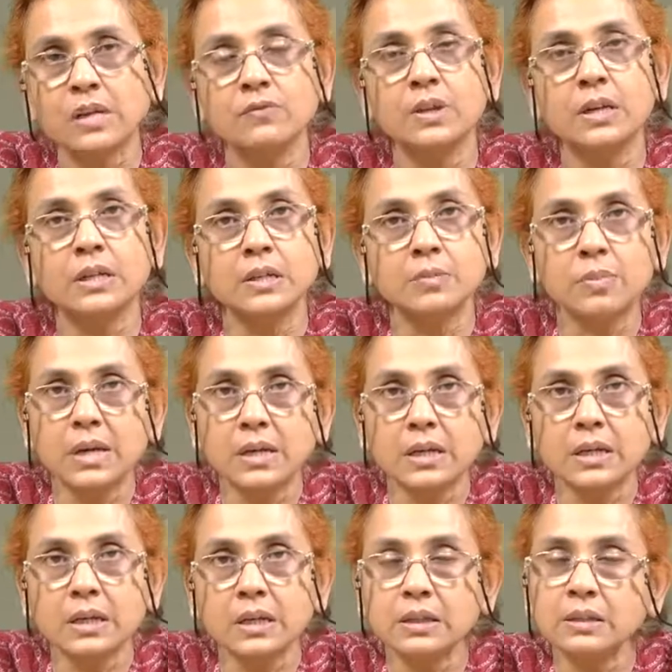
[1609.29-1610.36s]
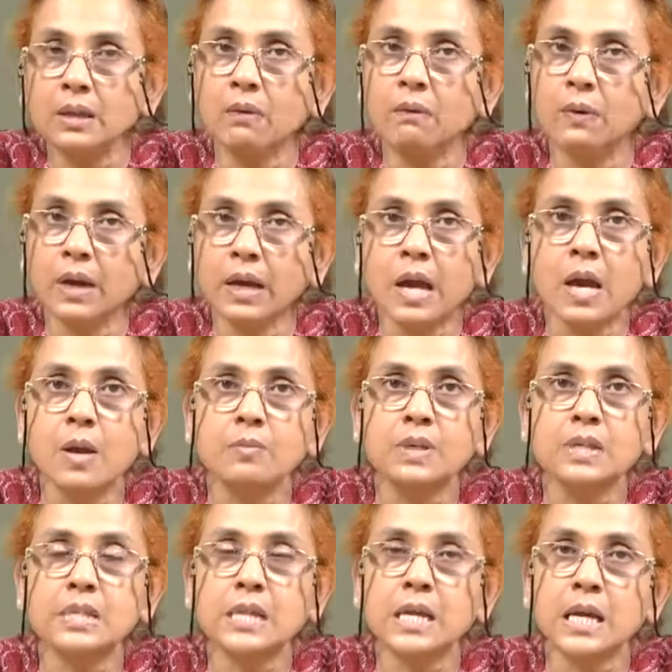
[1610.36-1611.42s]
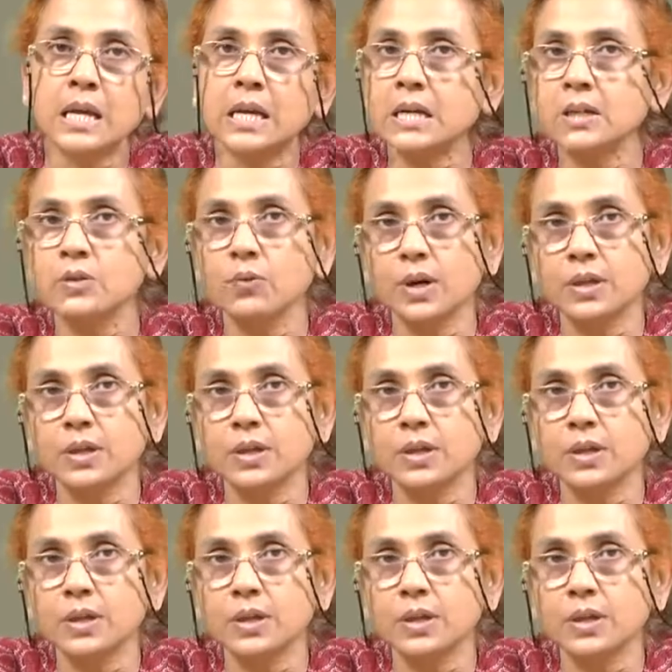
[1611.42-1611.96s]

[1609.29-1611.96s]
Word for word: live independently the way Miss Eckhart